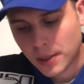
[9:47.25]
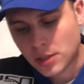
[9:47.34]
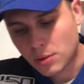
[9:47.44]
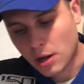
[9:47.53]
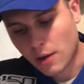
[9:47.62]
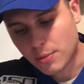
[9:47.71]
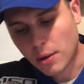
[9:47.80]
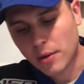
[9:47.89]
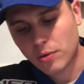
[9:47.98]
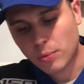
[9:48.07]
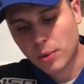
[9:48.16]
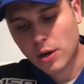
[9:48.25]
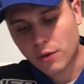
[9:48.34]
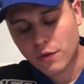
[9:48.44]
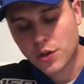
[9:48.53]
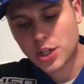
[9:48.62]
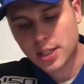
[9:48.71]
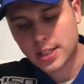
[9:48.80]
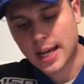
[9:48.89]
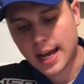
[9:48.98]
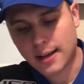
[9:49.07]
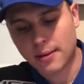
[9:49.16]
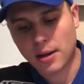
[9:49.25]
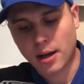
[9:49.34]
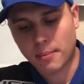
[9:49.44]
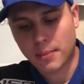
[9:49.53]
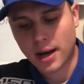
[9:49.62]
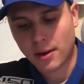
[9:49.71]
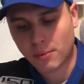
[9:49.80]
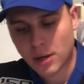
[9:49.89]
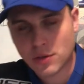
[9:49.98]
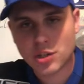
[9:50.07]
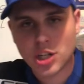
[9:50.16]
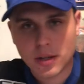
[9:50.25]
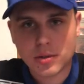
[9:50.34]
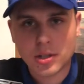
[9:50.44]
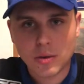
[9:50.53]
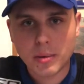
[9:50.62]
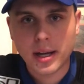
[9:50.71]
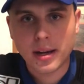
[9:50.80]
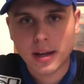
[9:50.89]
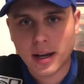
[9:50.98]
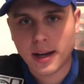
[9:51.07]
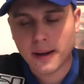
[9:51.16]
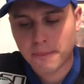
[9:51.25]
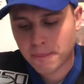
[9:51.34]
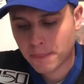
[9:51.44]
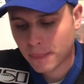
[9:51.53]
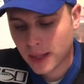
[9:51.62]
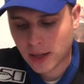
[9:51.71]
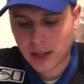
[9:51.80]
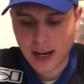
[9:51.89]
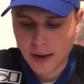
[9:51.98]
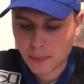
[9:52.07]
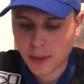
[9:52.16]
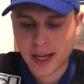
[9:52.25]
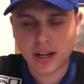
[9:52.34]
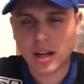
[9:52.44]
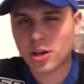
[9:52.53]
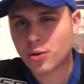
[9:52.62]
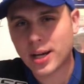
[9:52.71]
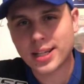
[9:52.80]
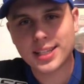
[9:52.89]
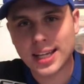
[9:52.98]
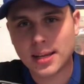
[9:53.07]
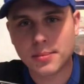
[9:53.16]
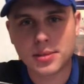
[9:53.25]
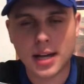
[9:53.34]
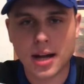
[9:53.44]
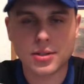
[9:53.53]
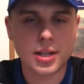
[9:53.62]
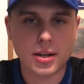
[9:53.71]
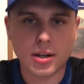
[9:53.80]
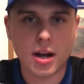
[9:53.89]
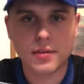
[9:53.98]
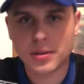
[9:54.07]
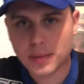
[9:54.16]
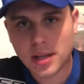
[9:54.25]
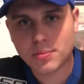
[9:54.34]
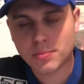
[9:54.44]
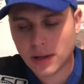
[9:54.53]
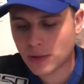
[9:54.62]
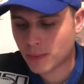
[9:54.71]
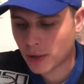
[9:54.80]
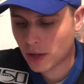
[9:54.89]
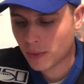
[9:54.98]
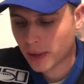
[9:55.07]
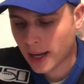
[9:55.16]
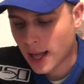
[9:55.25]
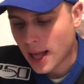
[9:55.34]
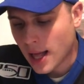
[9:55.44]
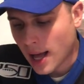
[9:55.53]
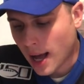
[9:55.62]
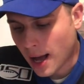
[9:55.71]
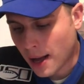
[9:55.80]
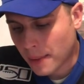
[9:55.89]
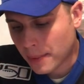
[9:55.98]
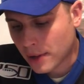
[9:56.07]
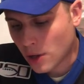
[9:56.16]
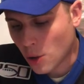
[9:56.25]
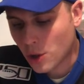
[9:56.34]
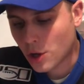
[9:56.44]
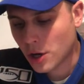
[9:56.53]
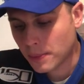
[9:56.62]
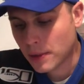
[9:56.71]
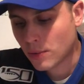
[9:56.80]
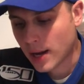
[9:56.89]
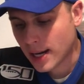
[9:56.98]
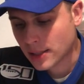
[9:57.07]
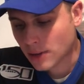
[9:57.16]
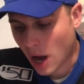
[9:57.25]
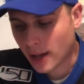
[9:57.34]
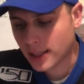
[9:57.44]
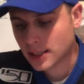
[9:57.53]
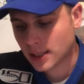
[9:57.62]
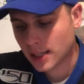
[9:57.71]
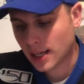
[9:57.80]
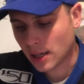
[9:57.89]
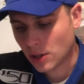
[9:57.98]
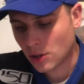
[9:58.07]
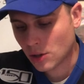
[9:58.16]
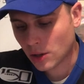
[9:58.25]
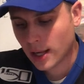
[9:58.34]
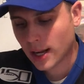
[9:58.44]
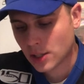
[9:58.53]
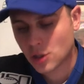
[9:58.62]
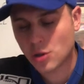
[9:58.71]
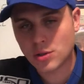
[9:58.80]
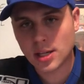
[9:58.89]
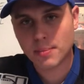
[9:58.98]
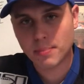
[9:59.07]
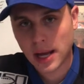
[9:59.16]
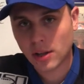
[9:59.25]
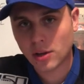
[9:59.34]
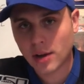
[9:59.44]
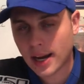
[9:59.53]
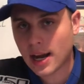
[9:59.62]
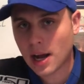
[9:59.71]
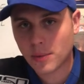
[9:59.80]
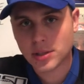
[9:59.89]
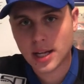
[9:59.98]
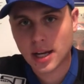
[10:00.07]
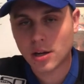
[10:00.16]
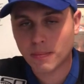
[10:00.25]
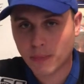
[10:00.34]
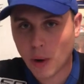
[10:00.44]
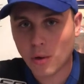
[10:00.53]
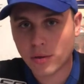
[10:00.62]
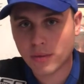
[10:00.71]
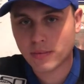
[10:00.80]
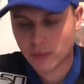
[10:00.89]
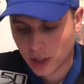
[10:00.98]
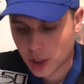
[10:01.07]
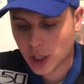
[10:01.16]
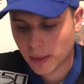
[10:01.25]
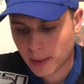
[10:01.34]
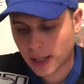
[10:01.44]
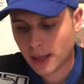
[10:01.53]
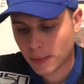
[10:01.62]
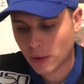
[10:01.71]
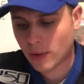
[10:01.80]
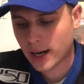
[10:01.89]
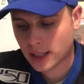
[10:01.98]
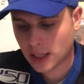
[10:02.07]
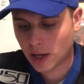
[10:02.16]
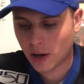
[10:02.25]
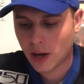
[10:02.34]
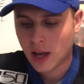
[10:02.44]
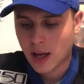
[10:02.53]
Big 12, probably win over Virginia Tech by West Virginia. It's a good win. They haven't played a lot of great teams outside of conference, but that's a pretty good win. Who could be ranked? Honestly, you're looking at two teams. Baylor and Iowa State could both legitimately be ranked here.